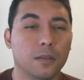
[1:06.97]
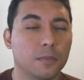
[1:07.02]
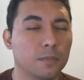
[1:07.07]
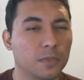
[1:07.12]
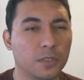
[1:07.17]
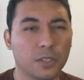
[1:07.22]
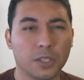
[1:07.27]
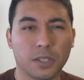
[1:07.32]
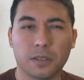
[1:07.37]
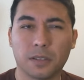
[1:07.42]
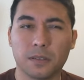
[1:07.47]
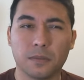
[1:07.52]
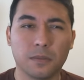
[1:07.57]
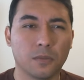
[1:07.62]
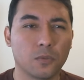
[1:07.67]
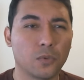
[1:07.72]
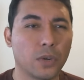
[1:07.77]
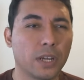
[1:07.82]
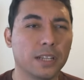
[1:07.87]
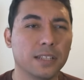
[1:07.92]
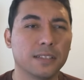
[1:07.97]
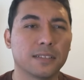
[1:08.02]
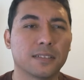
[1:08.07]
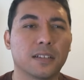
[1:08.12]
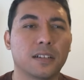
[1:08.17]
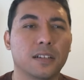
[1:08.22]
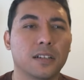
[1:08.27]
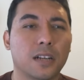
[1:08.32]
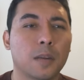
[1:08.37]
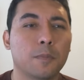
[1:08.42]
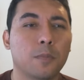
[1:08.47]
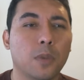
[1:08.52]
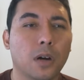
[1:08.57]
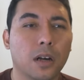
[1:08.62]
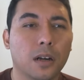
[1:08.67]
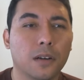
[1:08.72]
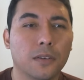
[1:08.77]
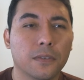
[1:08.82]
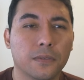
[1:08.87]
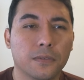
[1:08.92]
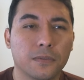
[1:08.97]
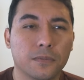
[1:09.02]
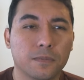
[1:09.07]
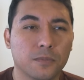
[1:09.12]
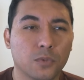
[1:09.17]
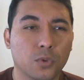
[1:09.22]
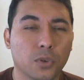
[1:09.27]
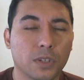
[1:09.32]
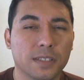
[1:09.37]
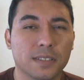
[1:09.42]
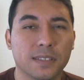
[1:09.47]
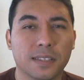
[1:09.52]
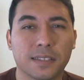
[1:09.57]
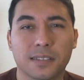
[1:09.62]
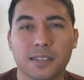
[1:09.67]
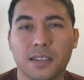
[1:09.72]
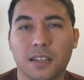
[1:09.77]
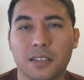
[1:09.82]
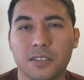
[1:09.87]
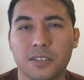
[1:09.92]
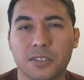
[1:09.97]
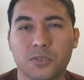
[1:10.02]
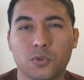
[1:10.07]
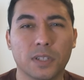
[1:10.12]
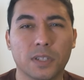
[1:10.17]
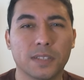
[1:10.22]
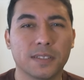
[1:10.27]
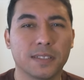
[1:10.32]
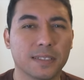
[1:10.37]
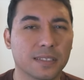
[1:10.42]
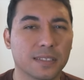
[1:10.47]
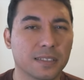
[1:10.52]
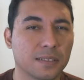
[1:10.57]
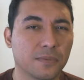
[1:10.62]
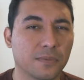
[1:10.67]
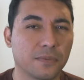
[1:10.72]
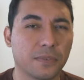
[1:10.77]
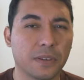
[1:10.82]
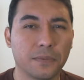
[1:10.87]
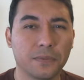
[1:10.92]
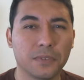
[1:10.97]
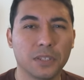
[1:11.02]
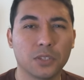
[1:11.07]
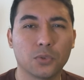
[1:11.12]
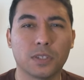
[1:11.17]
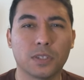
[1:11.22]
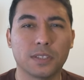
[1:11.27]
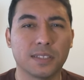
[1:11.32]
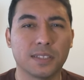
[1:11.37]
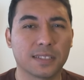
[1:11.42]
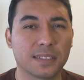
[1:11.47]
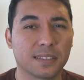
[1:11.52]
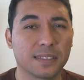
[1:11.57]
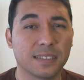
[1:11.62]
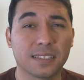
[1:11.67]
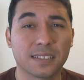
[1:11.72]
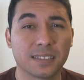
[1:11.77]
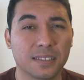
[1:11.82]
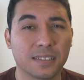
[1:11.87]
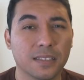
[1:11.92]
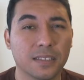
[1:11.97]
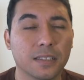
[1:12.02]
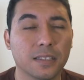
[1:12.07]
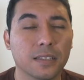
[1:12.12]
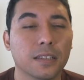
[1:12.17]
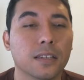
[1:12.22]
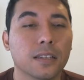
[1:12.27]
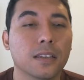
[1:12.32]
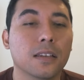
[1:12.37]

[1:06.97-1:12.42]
Their ratings are above 2600s, 2650, 2660.